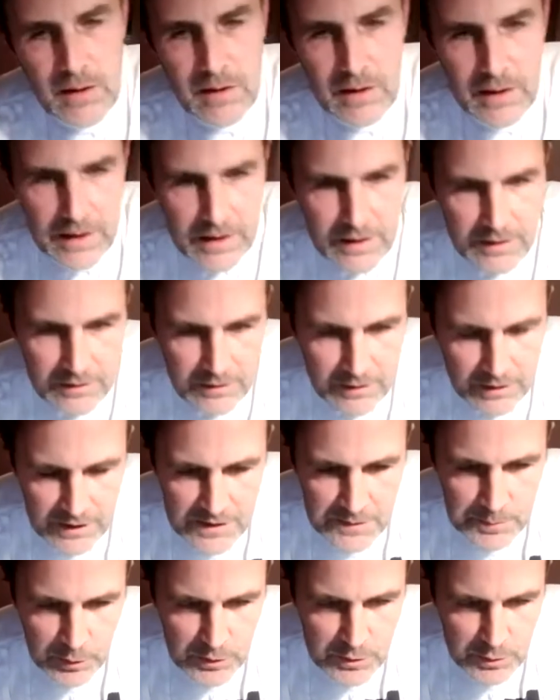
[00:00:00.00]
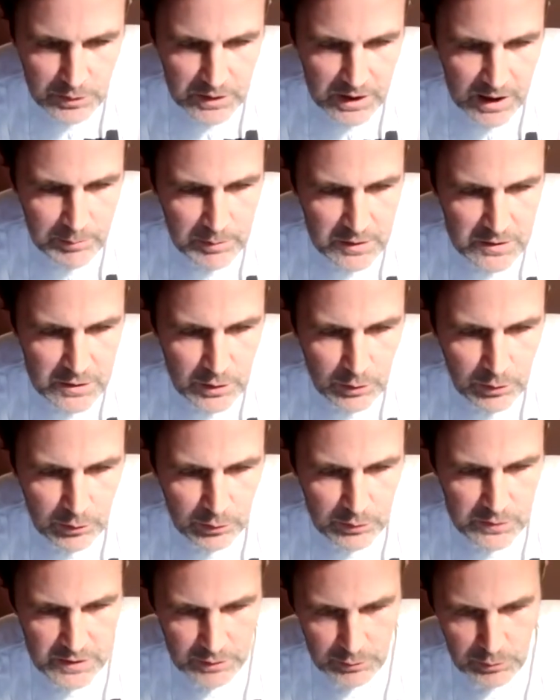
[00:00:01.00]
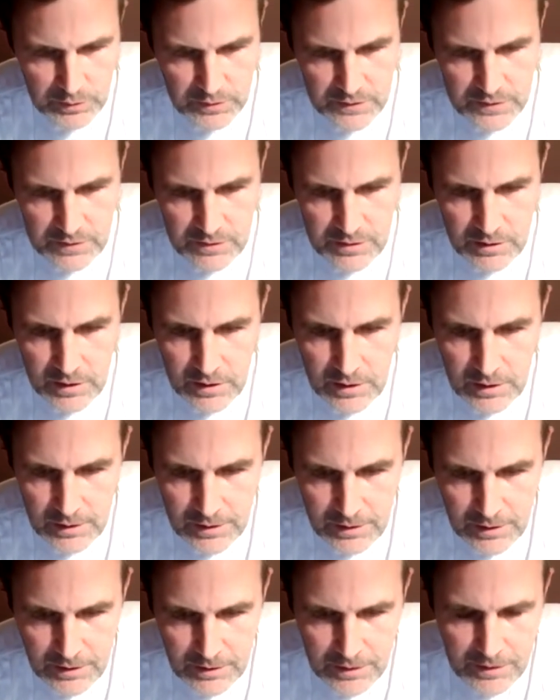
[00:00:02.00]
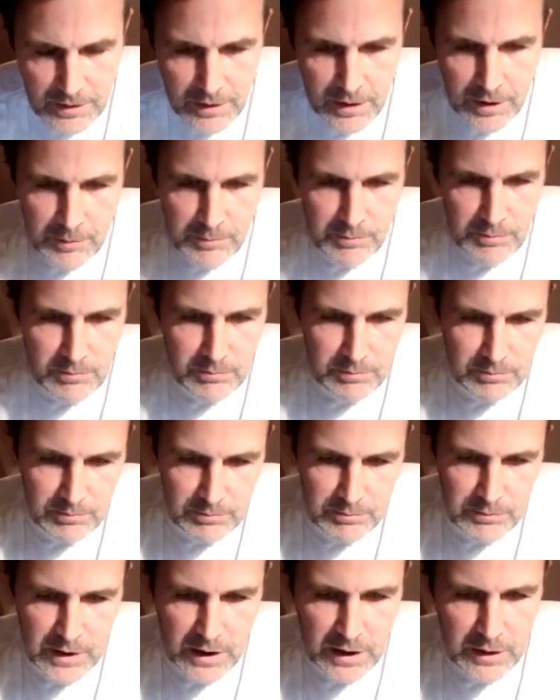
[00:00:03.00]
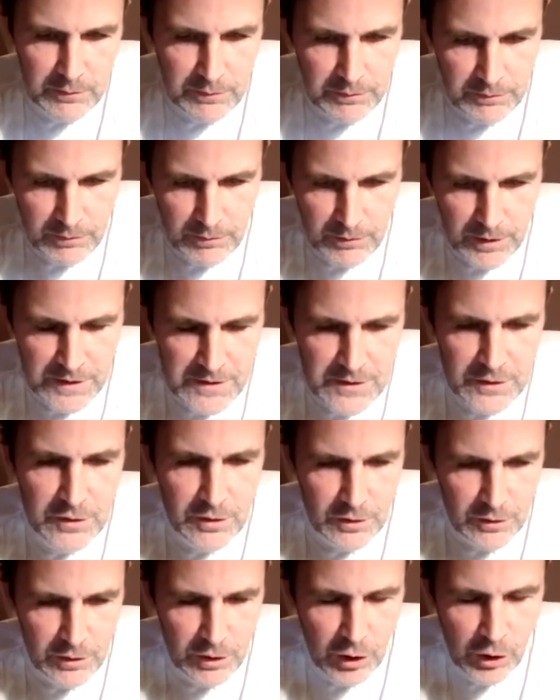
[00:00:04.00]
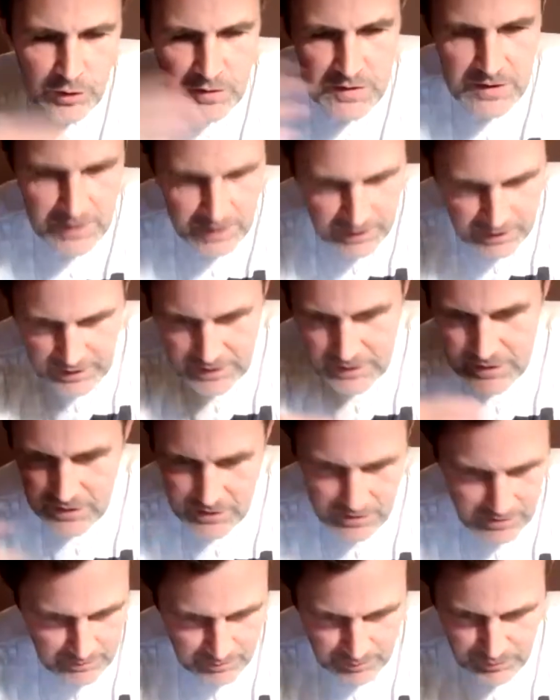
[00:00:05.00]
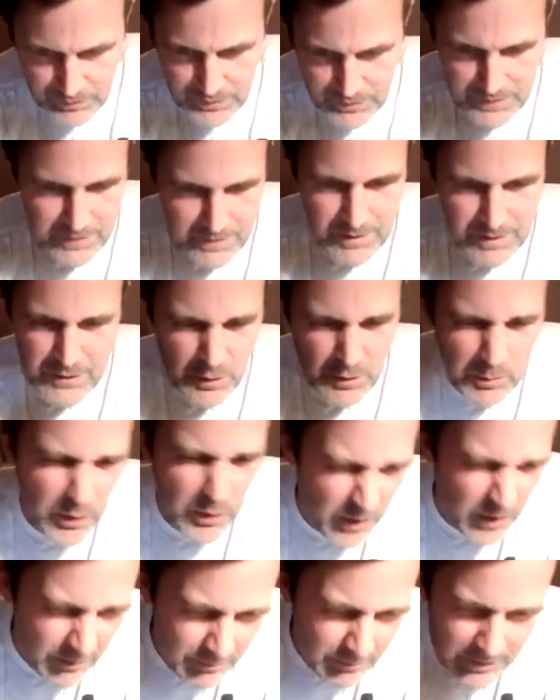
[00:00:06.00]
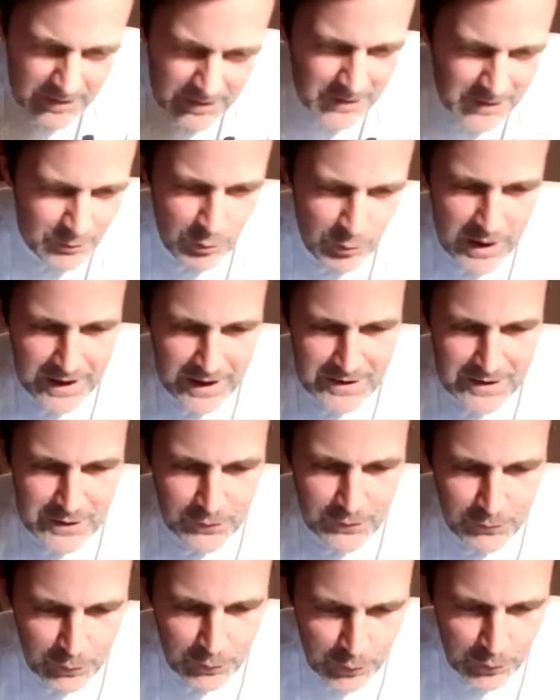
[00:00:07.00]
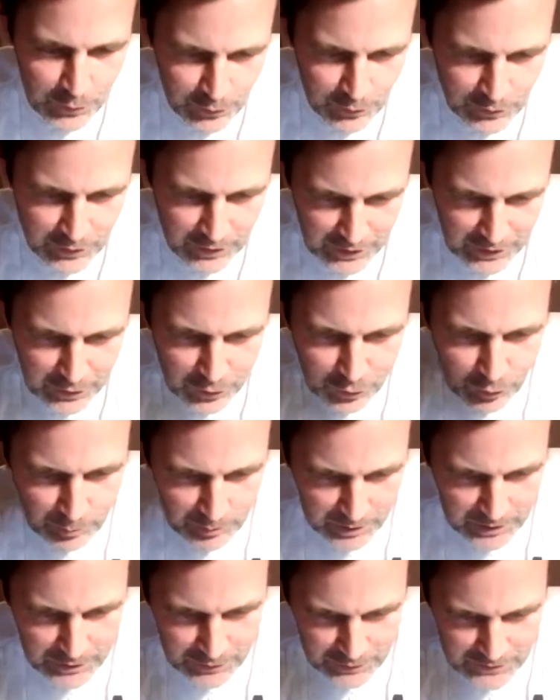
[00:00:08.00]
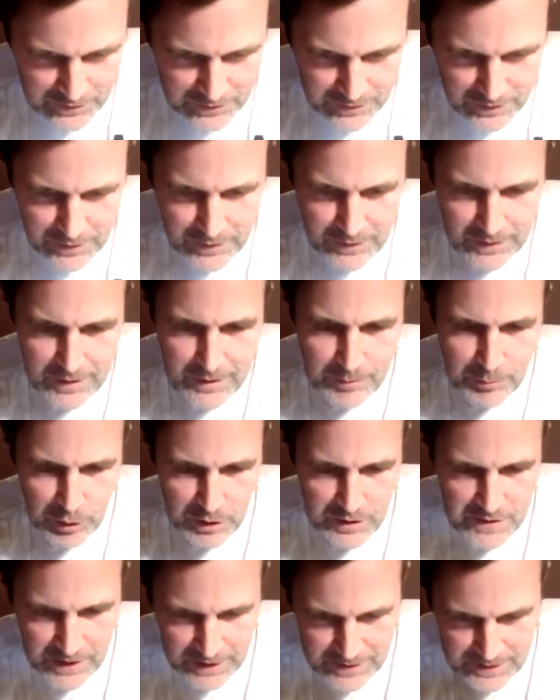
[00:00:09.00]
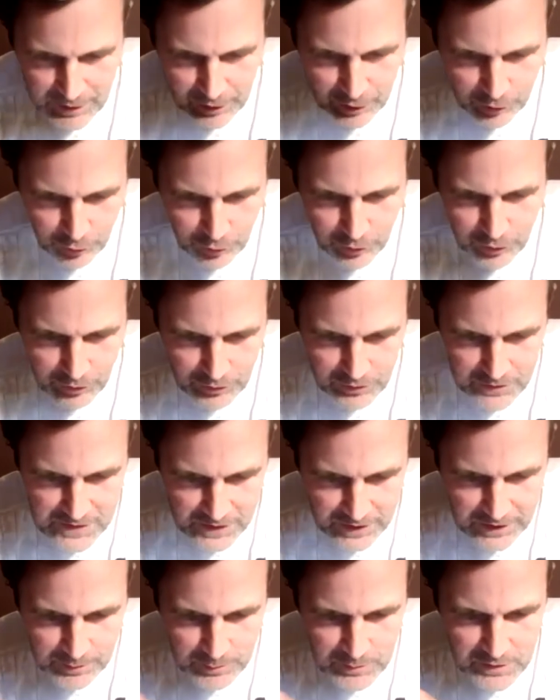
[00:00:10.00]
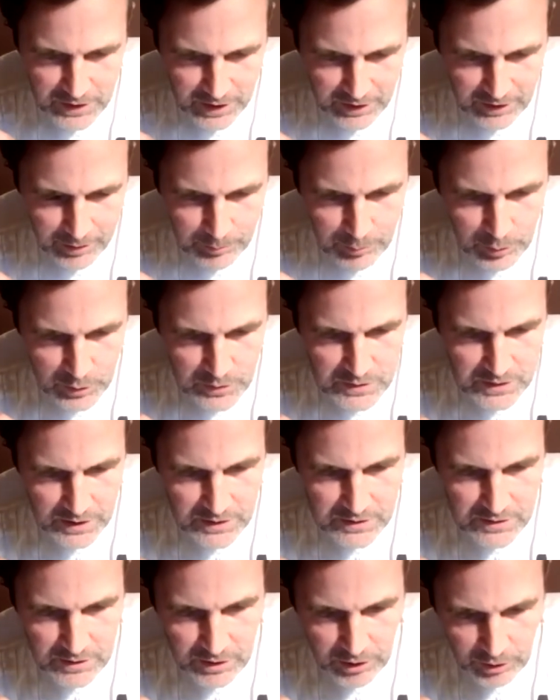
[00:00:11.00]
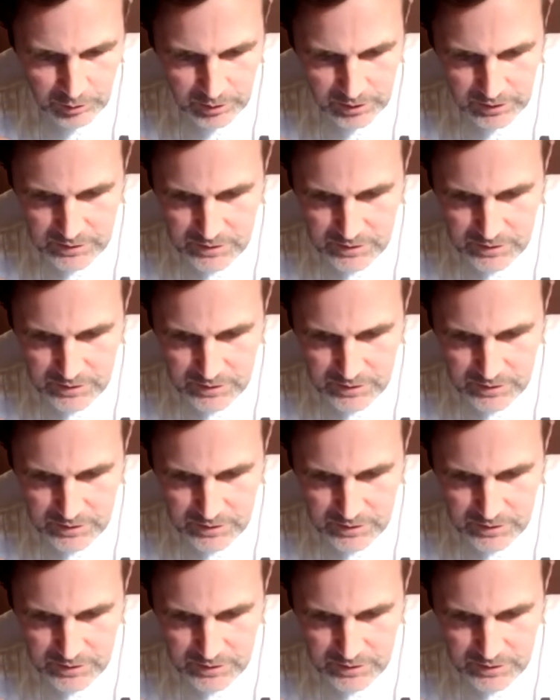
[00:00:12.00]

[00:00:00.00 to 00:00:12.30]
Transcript: And I spoke to a chemist who thought it was it had oxidized something. It had reacted further than it normally does, but it takes a long, long time to get that process going.